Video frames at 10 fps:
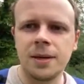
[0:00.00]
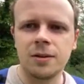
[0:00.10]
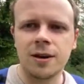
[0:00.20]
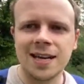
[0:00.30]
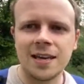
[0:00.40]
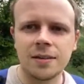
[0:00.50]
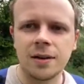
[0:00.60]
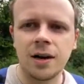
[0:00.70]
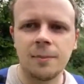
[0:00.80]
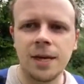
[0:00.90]
the Great Heathen
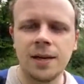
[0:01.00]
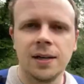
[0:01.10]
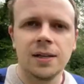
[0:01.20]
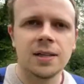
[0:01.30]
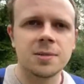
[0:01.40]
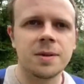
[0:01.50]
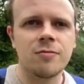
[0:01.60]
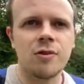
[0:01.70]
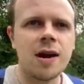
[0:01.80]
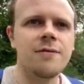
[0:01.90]
Army that's been
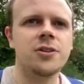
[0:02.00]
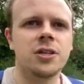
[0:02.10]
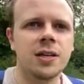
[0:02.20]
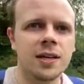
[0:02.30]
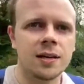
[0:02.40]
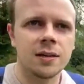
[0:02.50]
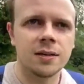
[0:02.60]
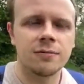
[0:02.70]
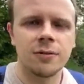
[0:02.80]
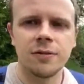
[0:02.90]
ravaging England
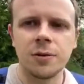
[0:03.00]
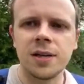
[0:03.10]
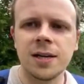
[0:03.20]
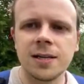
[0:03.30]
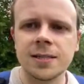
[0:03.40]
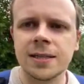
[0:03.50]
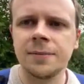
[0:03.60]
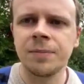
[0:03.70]
for a few years.